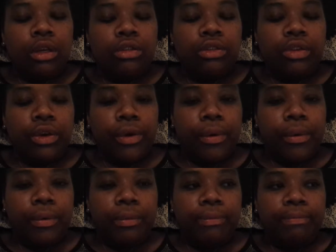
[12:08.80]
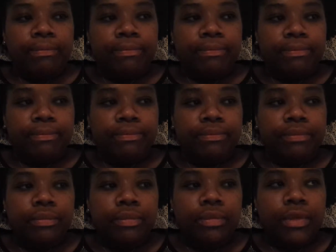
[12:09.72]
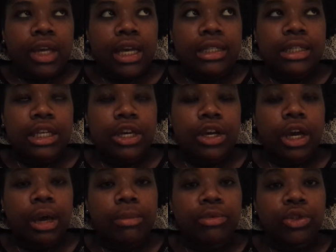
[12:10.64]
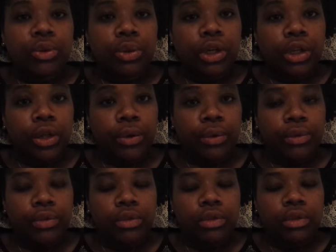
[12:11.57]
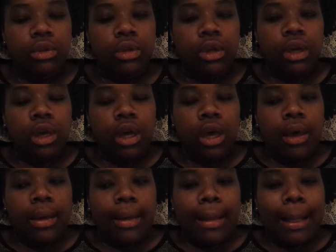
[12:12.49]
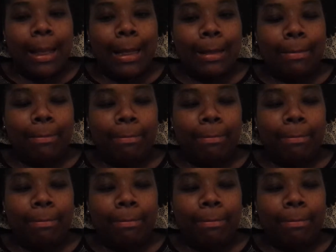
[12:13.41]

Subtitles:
So as the year comes to a close, I